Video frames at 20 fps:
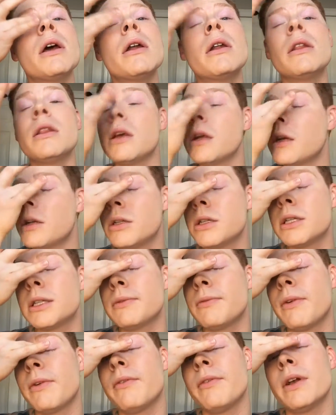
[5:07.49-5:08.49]
out of there
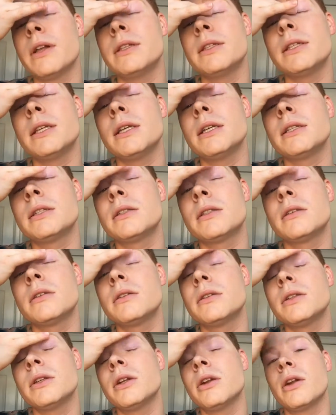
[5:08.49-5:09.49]
just for funsies,
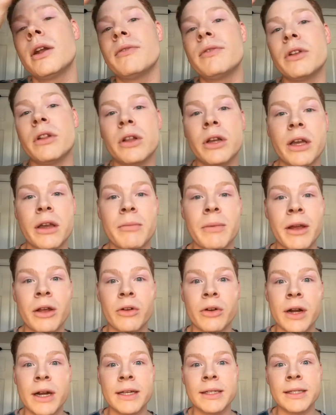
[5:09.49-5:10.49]
so you don't have to look at my
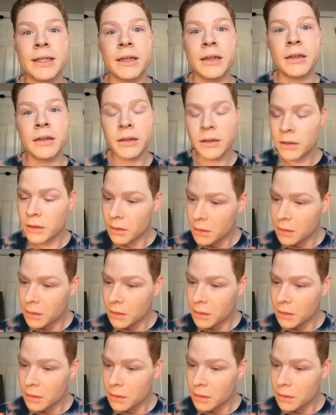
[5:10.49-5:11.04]
crazy.